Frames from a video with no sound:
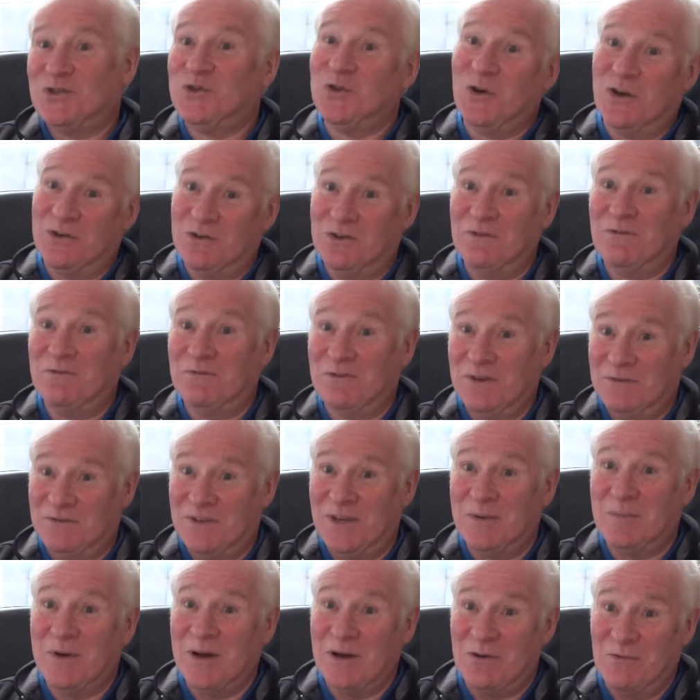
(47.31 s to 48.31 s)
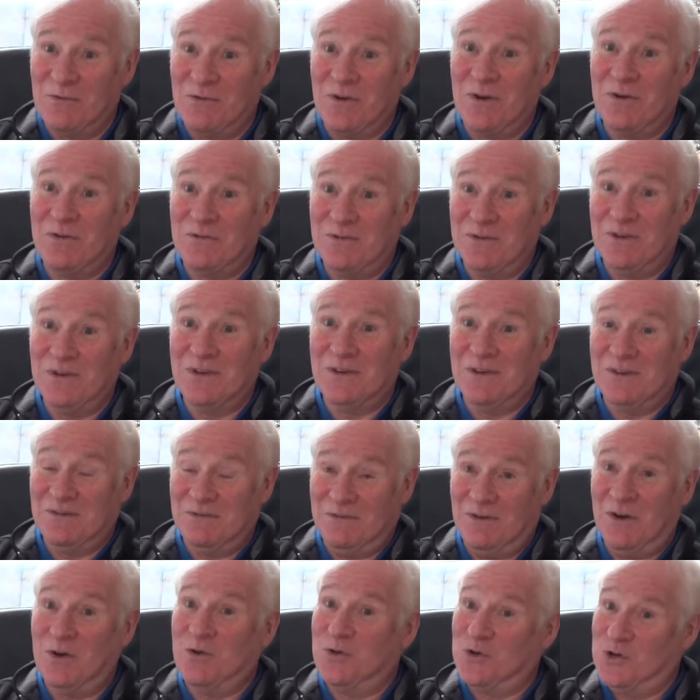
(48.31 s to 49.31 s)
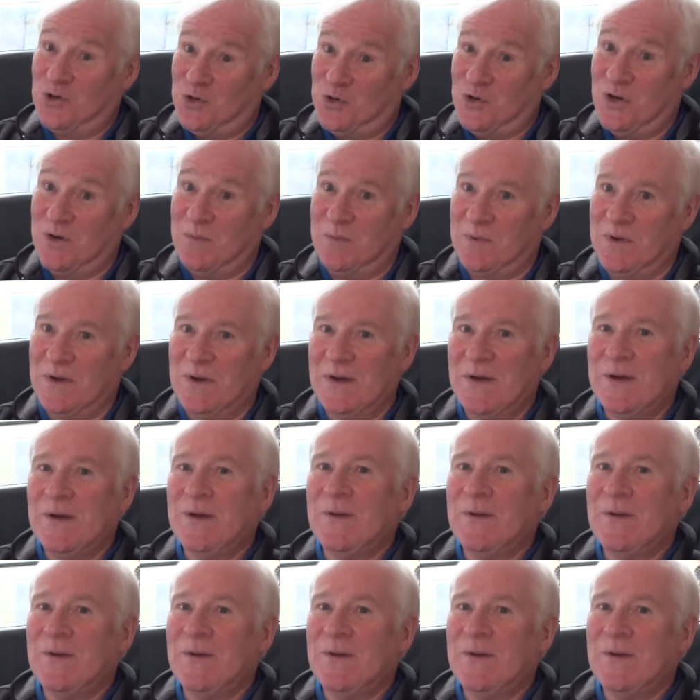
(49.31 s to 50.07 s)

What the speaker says: 250-mile round trip.